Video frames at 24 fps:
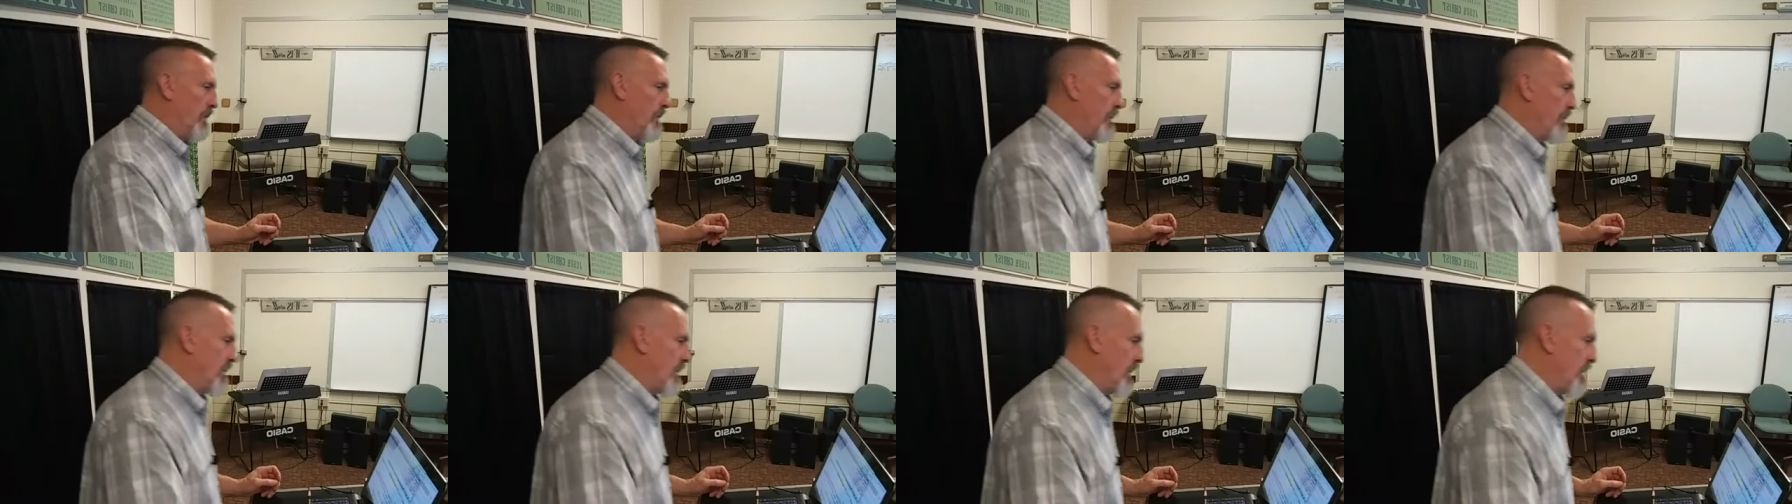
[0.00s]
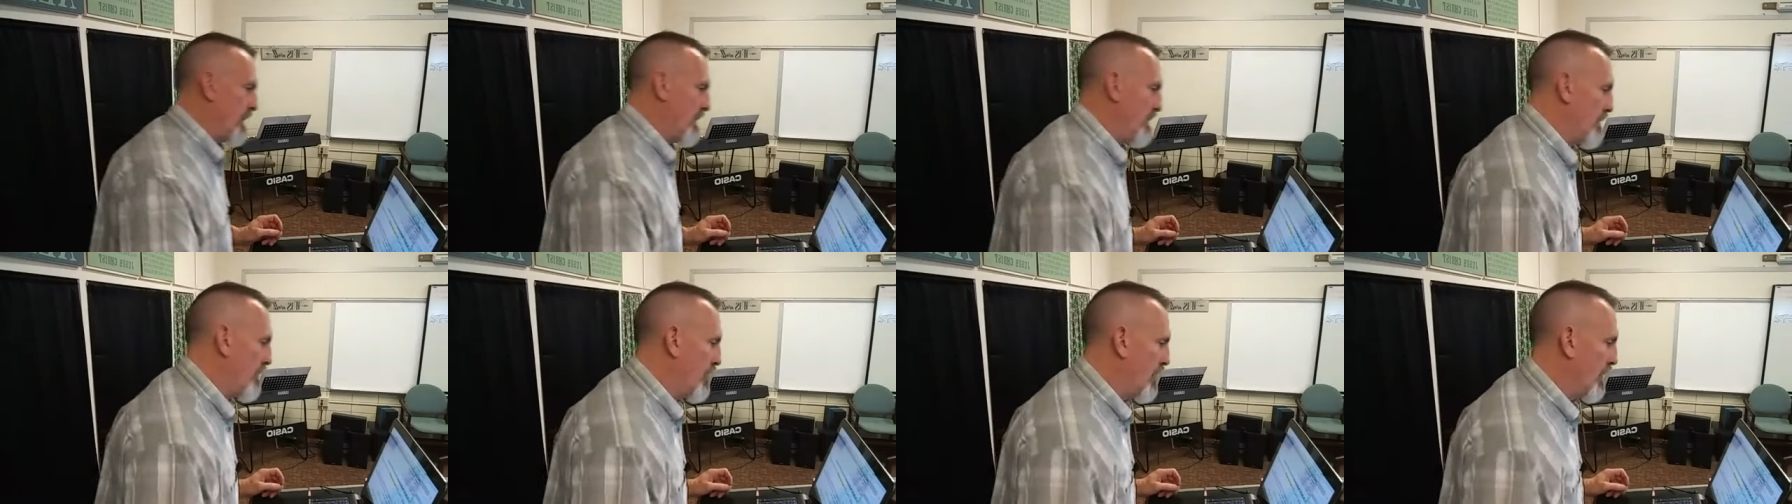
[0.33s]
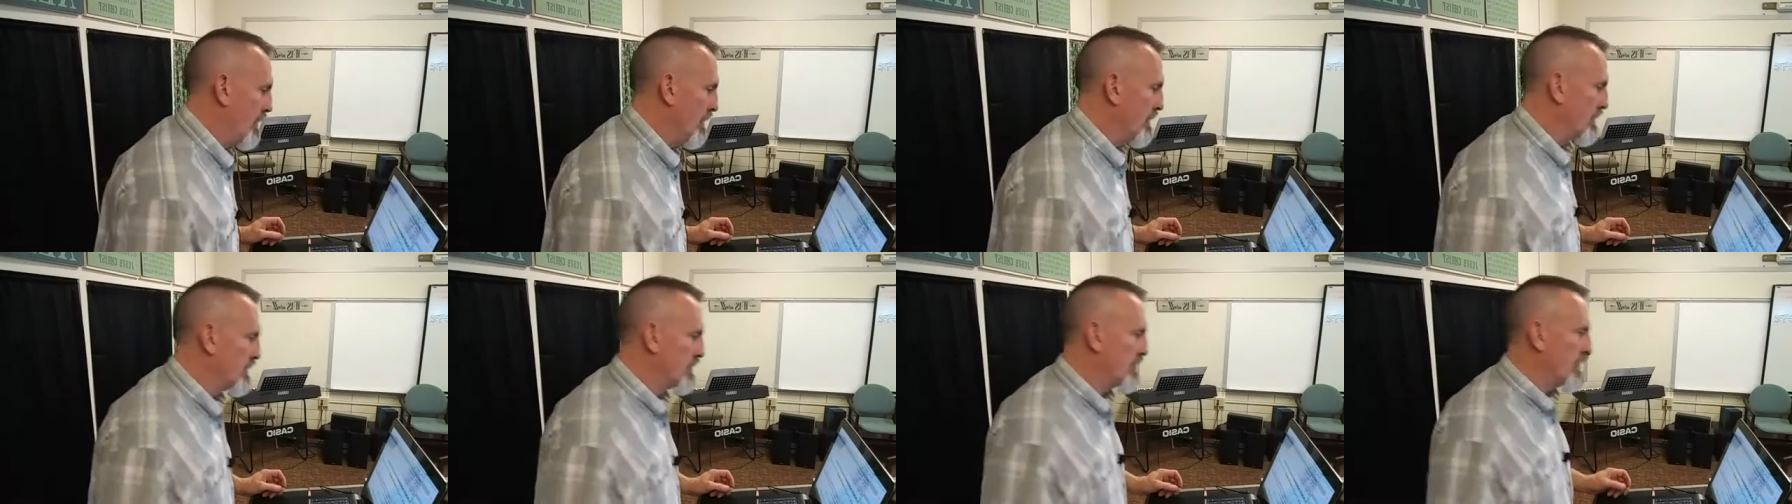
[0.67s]
that
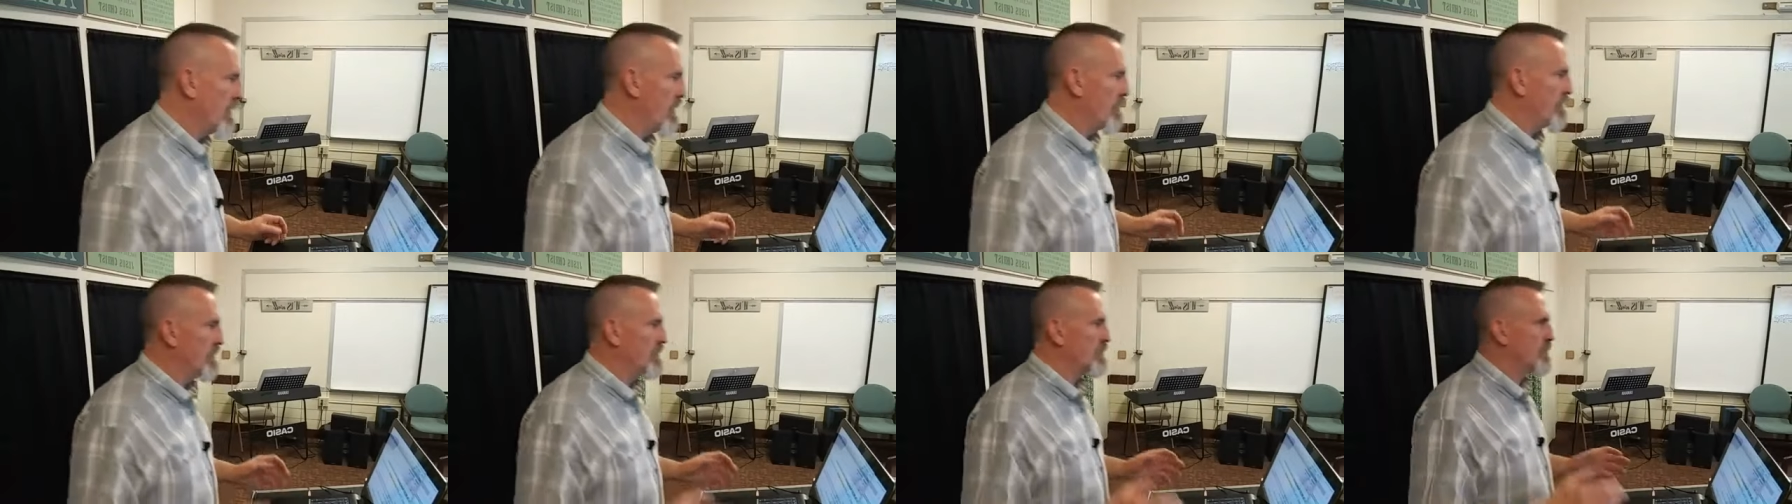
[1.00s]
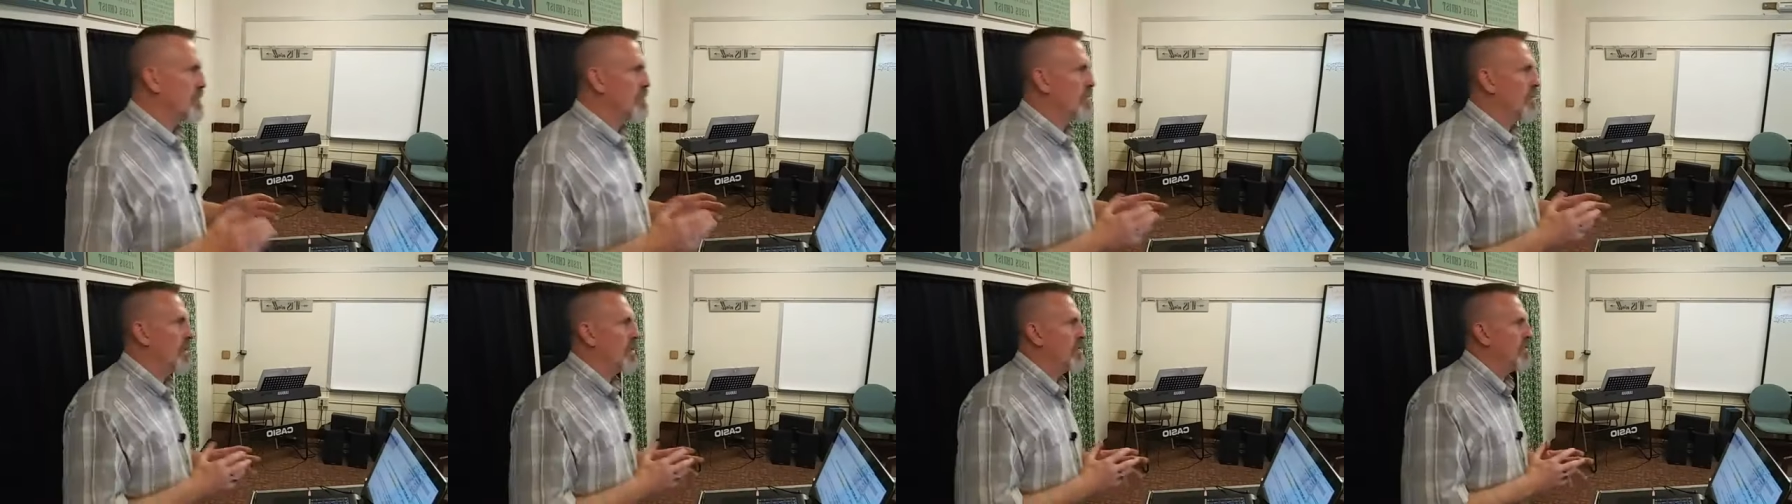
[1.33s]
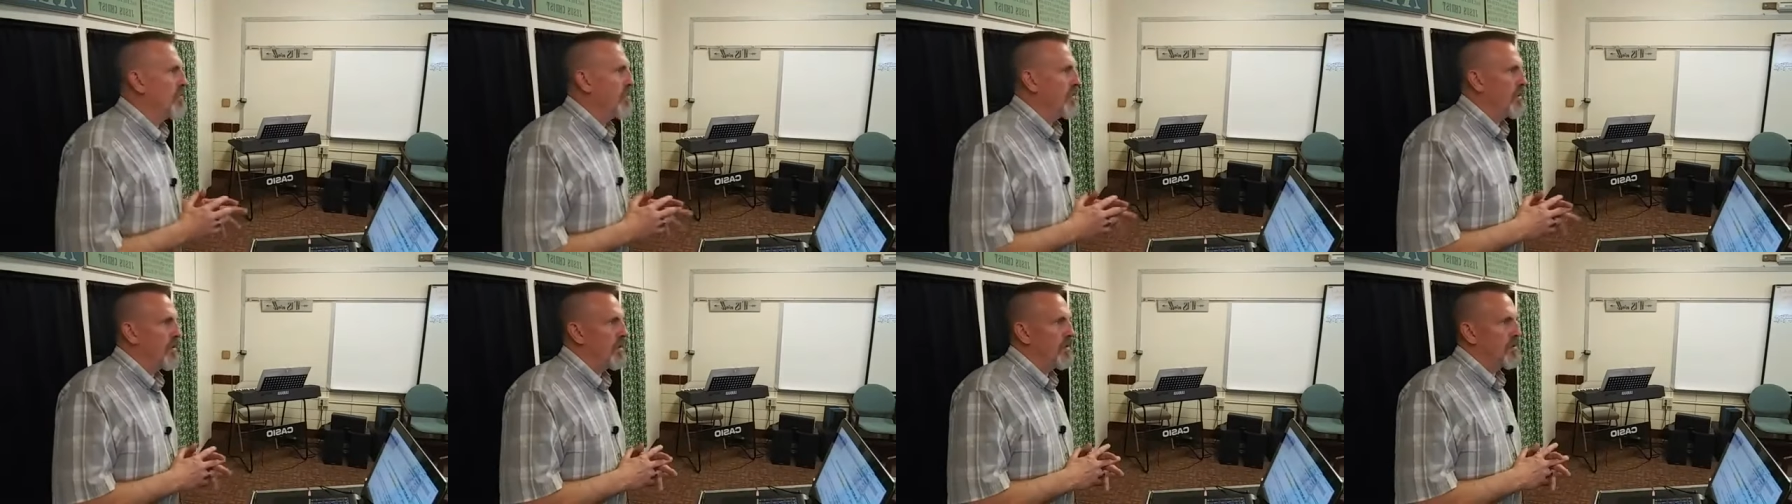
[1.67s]
when the psalmist
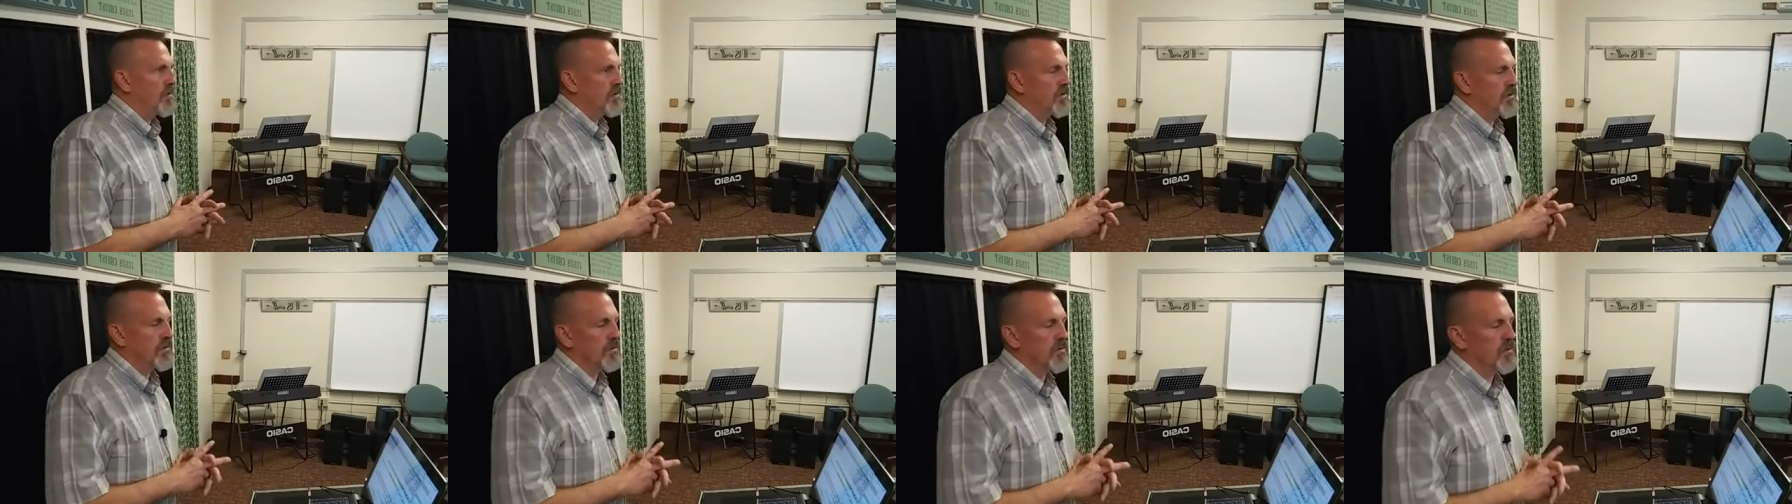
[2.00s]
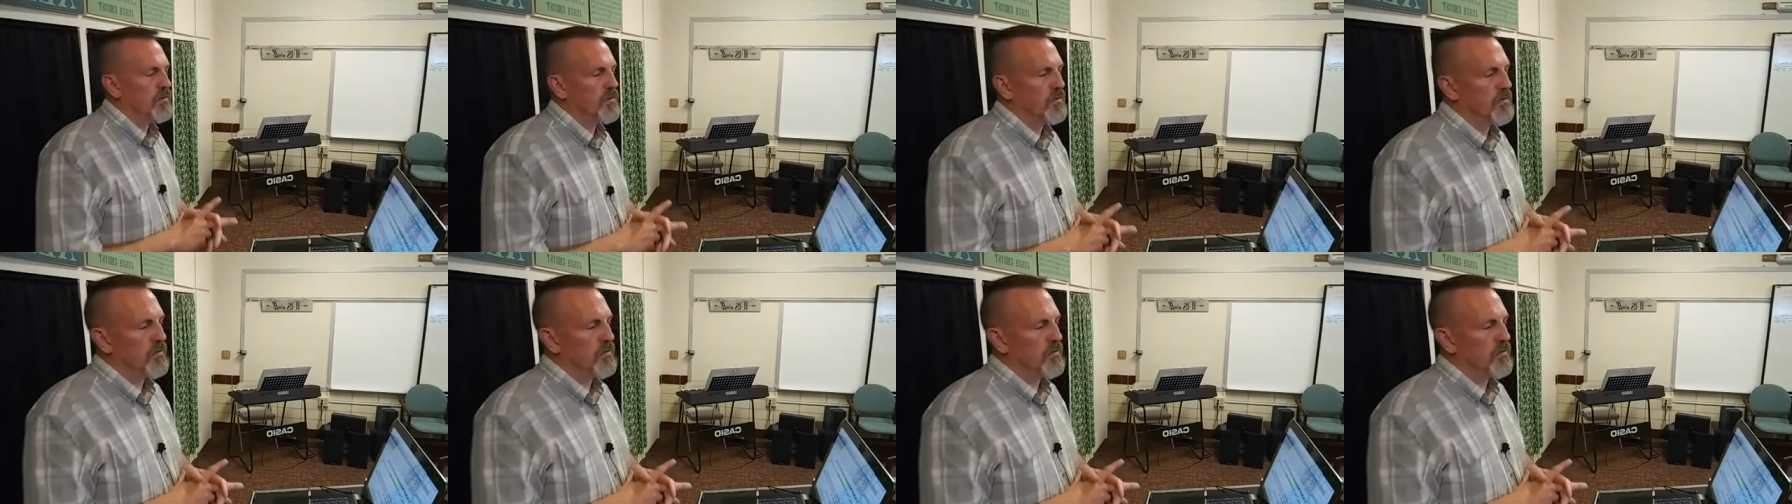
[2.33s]
wrote this,